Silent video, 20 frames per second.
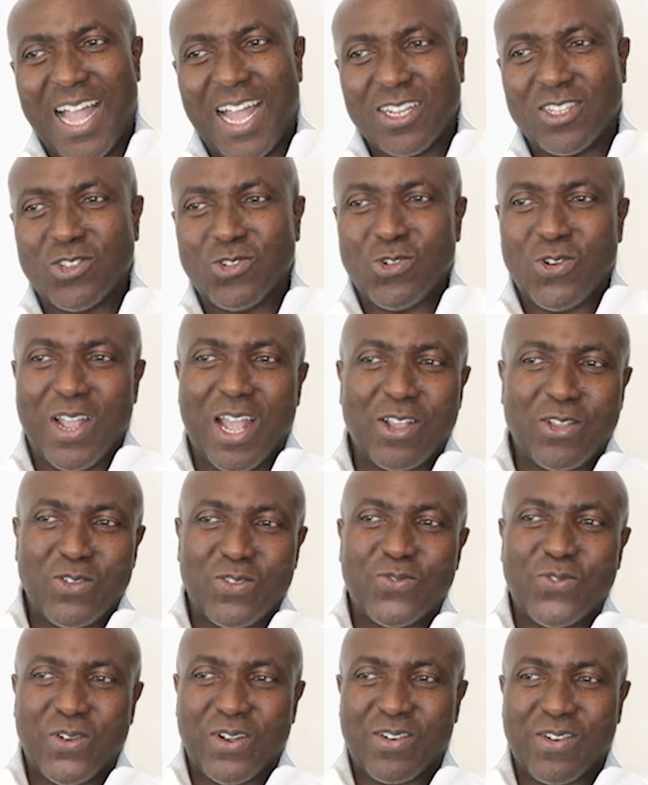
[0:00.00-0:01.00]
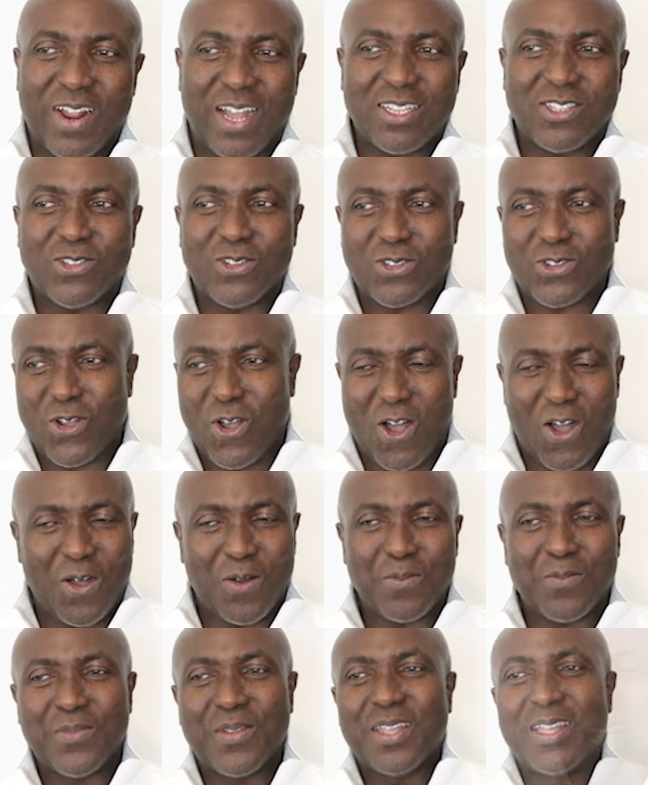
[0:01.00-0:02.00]
at
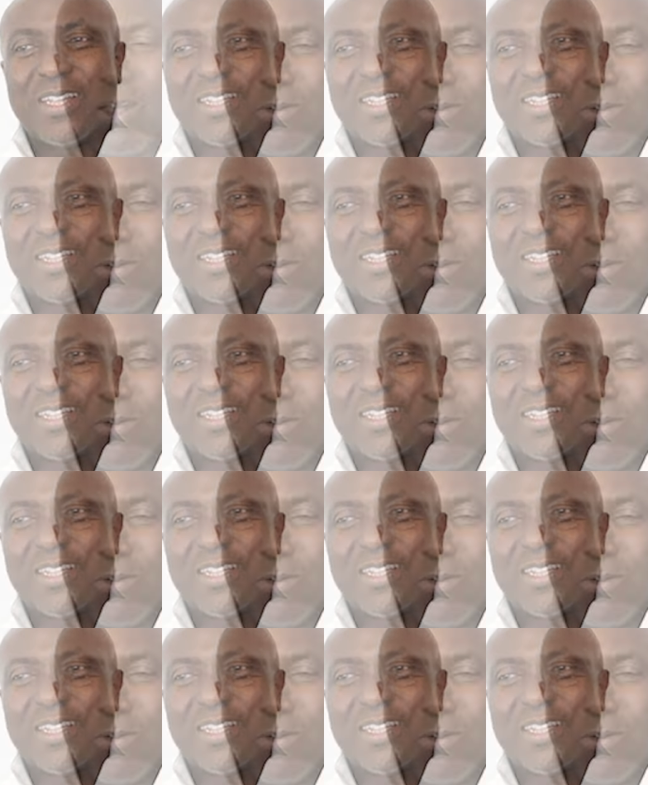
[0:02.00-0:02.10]
royalyouthforchrist.com.